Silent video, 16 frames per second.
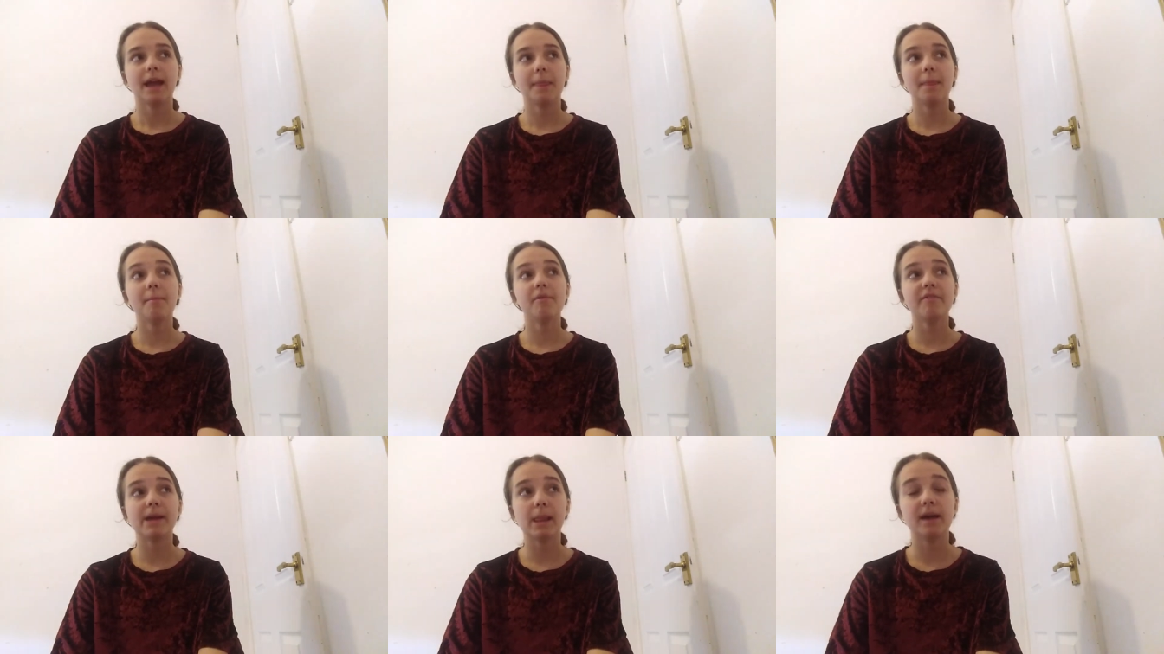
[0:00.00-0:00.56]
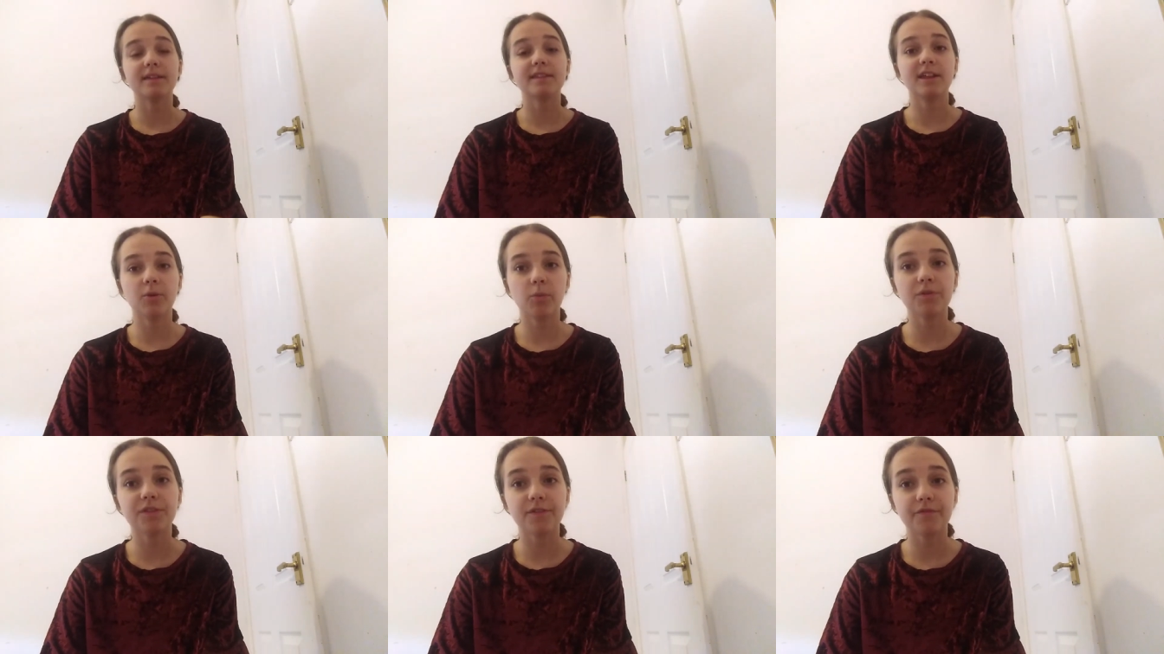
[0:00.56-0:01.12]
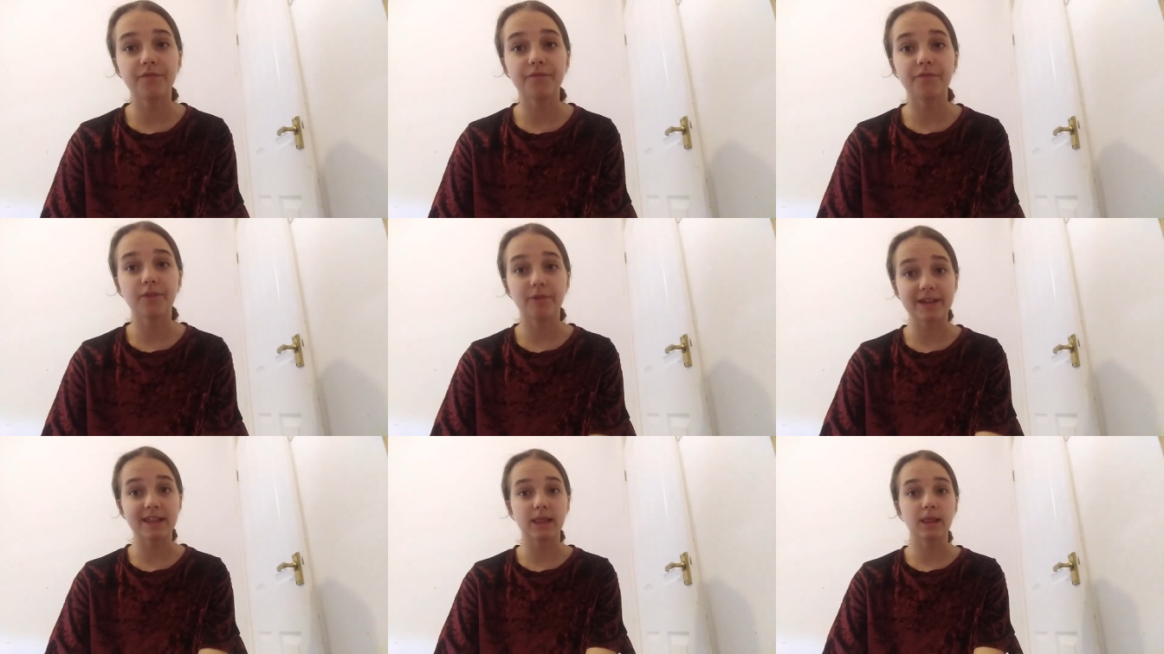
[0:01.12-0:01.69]
And then we realised it was the
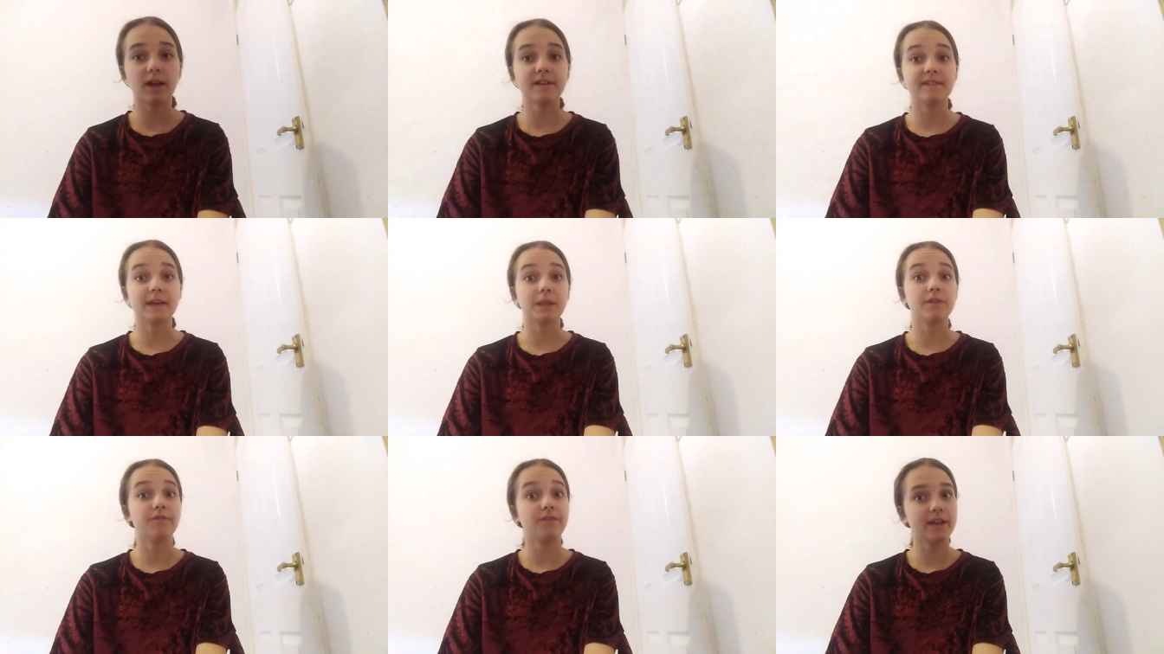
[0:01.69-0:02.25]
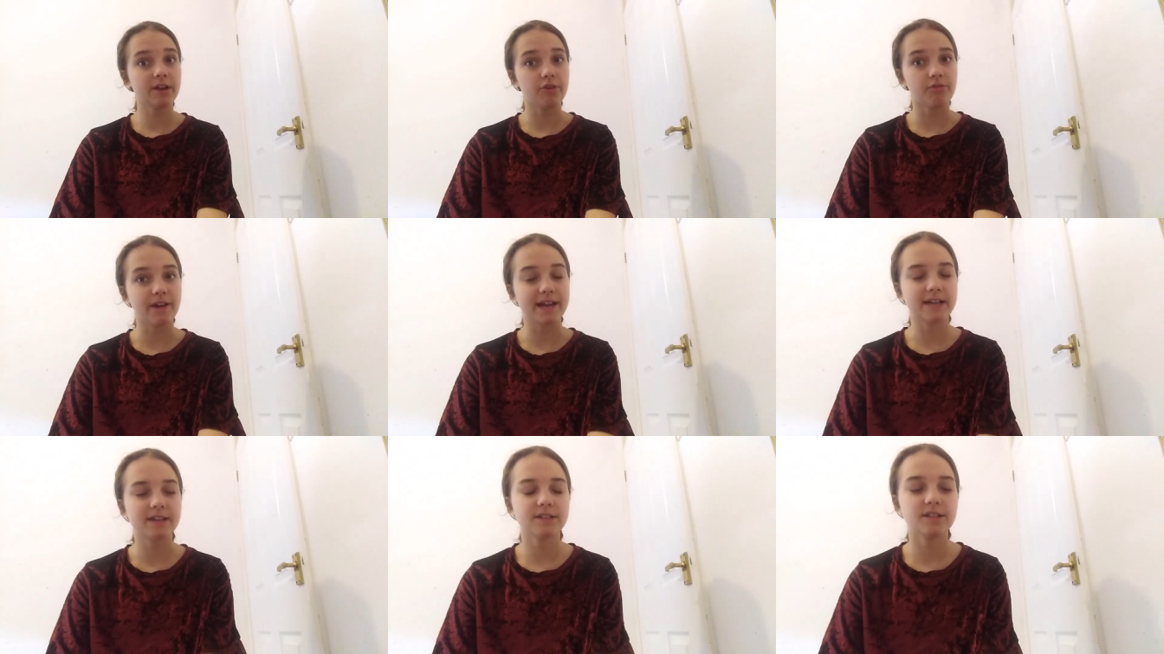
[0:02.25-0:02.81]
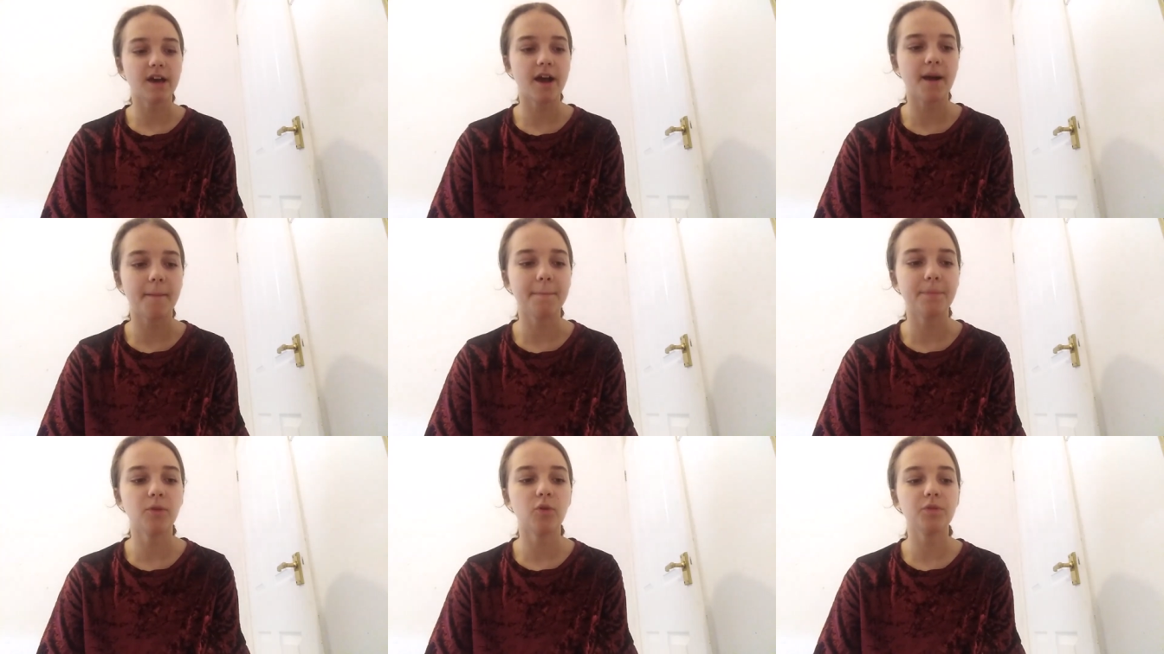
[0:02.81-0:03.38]
fluorescent lighting, the flicker rate,
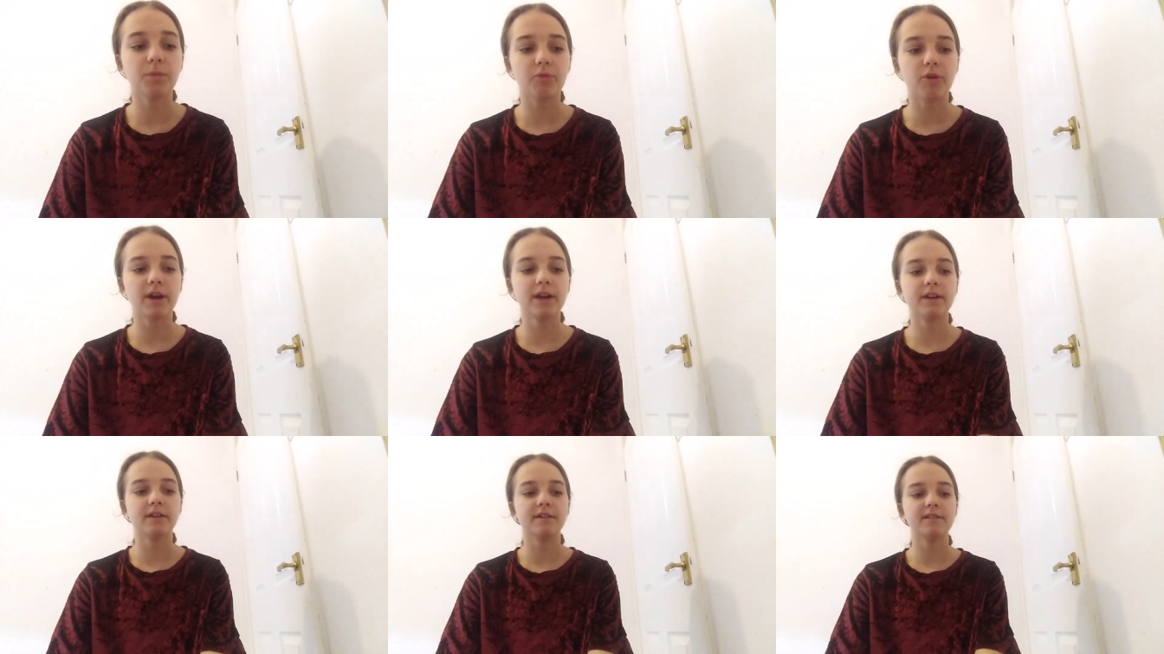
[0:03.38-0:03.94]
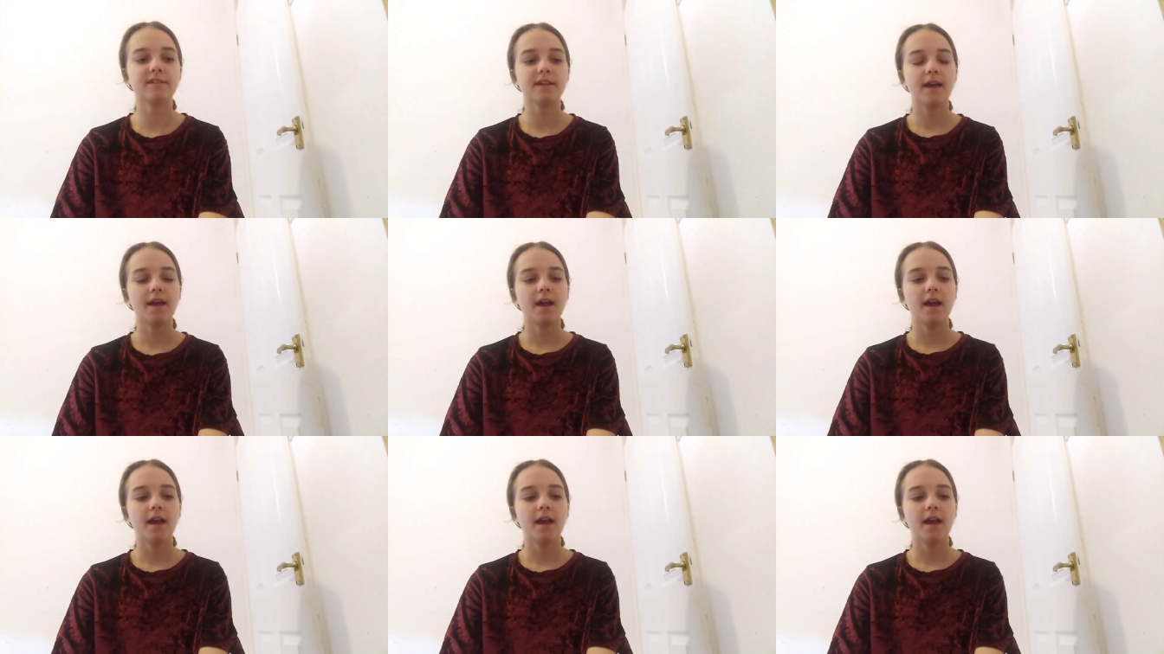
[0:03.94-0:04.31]
not the brightness.